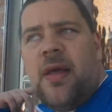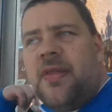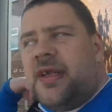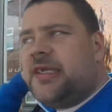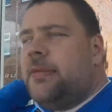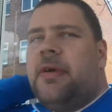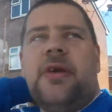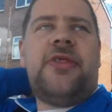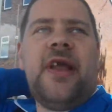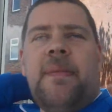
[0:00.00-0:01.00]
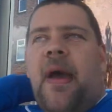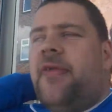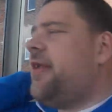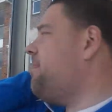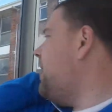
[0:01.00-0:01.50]
That's the other good thing
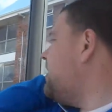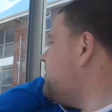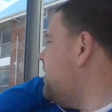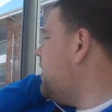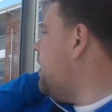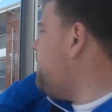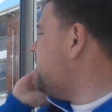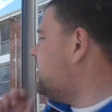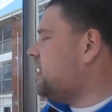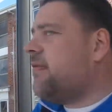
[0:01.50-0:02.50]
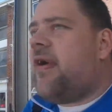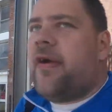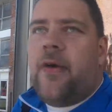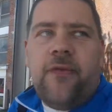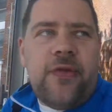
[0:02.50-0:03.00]
about this place mate, they've got buses here
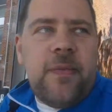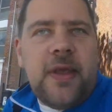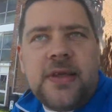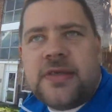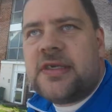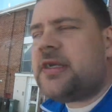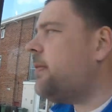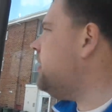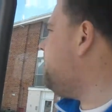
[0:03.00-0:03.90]
very often, because there's so many